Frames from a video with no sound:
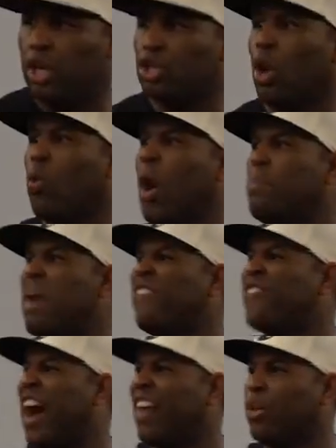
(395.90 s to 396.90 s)
So what my
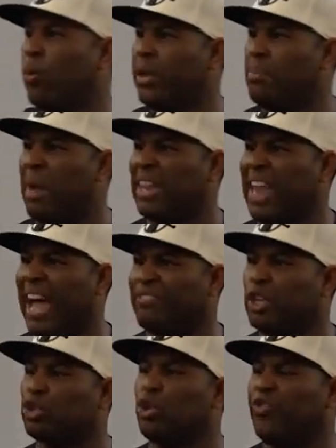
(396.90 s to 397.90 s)
father wasn't in my
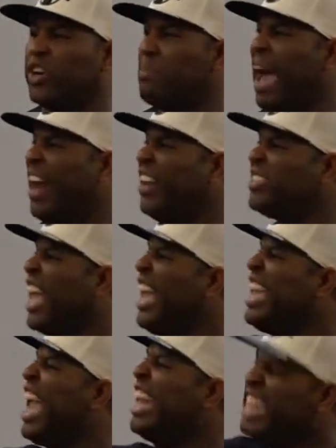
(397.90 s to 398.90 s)
life? The truth of the matter is,
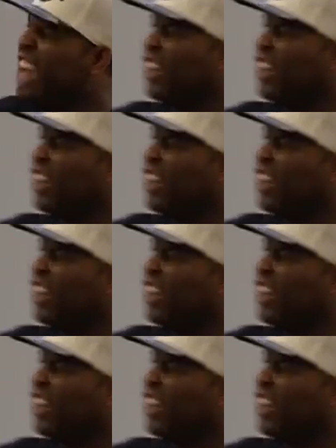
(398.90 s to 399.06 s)
he ain't